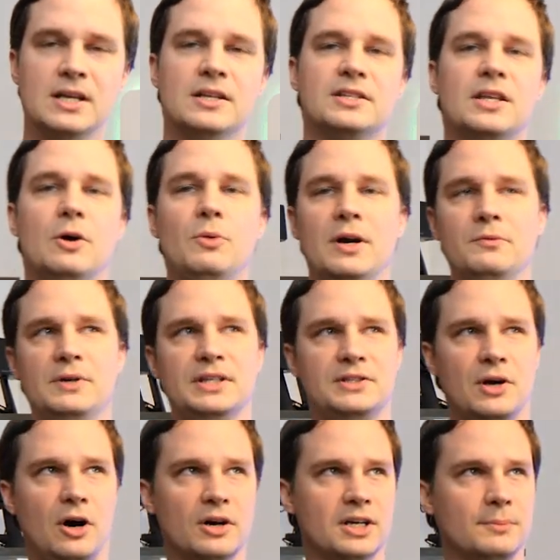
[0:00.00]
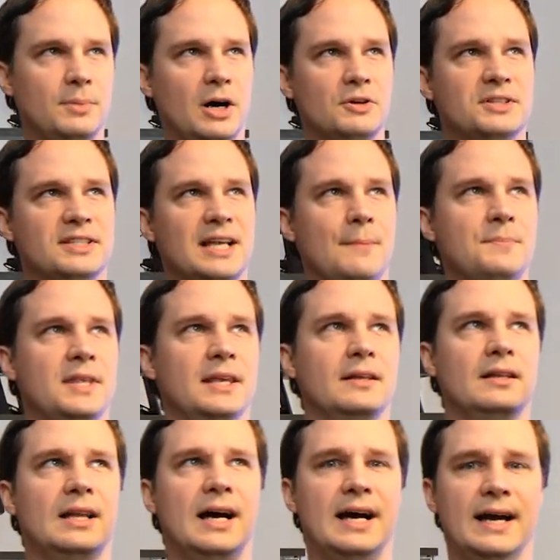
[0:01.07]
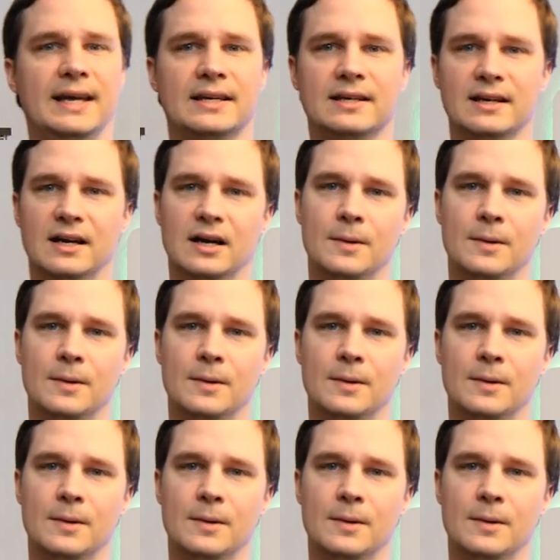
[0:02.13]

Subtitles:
So when we talk about something like